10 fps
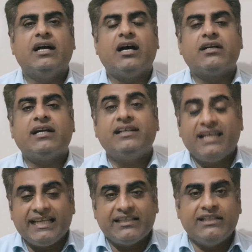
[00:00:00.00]
are
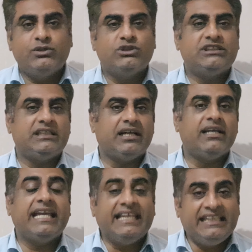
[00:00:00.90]
unlikely to
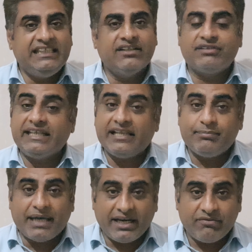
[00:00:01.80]
see any real
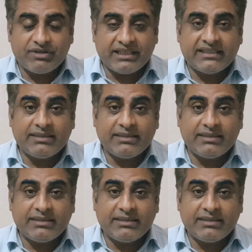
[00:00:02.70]
benefit